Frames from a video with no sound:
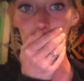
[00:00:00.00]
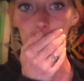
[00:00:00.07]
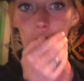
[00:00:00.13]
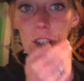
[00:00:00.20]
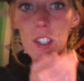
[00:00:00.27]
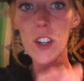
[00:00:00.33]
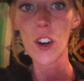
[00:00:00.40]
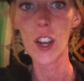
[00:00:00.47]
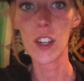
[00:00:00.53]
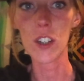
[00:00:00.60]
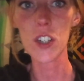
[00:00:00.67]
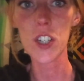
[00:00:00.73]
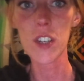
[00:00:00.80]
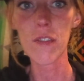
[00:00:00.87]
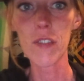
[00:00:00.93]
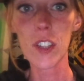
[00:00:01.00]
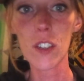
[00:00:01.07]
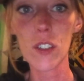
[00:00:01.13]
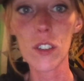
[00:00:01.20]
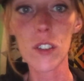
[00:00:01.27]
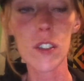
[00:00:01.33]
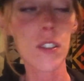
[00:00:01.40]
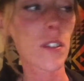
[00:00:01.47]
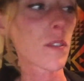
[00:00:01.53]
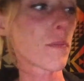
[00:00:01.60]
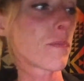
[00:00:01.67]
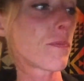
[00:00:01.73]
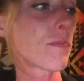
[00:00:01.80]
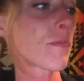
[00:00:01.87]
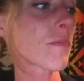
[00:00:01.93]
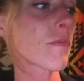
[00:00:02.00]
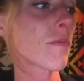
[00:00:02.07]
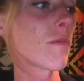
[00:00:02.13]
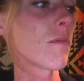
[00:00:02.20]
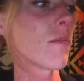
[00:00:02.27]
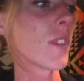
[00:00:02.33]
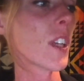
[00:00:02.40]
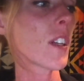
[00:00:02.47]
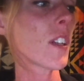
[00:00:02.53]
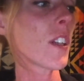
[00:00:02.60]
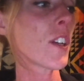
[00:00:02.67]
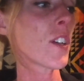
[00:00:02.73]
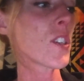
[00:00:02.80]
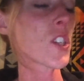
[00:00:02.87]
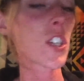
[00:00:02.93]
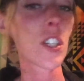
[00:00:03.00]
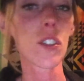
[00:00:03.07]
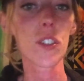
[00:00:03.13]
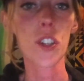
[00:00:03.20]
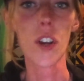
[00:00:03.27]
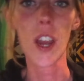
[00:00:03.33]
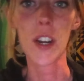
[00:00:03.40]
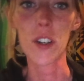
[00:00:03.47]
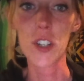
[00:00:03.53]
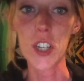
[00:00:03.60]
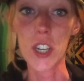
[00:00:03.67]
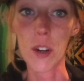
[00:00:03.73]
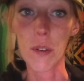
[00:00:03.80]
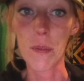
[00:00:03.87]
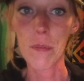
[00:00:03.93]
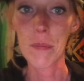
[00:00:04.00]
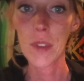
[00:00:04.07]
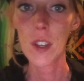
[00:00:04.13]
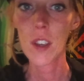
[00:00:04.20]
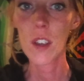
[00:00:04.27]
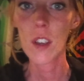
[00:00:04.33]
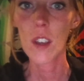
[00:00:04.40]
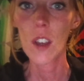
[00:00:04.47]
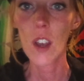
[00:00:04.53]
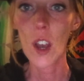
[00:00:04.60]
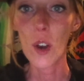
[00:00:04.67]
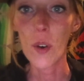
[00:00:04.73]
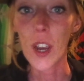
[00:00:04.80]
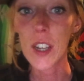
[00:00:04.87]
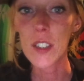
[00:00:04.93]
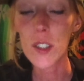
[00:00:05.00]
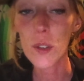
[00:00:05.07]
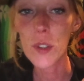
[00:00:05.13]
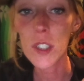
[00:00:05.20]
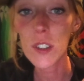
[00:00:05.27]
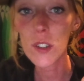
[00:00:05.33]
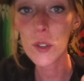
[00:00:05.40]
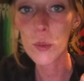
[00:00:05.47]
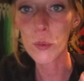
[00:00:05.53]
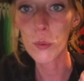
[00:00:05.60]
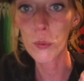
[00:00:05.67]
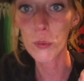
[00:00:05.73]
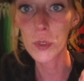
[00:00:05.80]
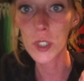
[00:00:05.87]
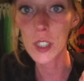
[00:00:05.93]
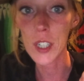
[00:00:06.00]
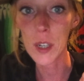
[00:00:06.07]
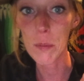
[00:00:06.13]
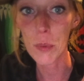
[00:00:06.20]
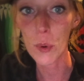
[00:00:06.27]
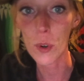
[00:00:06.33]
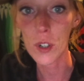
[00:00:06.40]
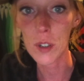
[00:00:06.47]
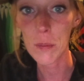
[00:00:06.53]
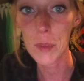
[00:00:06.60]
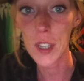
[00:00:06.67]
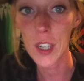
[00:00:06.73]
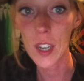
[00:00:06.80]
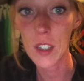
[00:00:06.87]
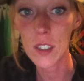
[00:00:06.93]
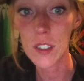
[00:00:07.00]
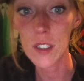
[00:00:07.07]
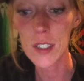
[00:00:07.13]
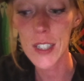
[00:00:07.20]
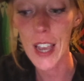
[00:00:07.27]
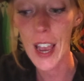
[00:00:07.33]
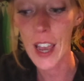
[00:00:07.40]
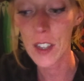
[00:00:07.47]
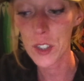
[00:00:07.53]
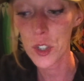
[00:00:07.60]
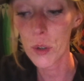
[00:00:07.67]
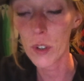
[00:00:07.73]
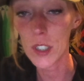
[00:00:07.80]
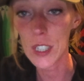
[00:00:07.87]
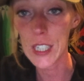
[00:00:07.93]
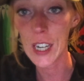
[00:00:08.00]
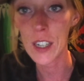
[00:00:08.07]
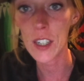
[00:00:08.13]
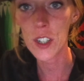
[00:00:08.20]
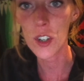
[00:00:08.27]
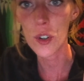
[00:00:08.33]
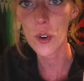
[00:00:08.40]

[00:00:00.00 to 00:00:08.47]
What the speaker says: your energy fields. Clear and shield your energy. Okay, so this is really important because as you are standing your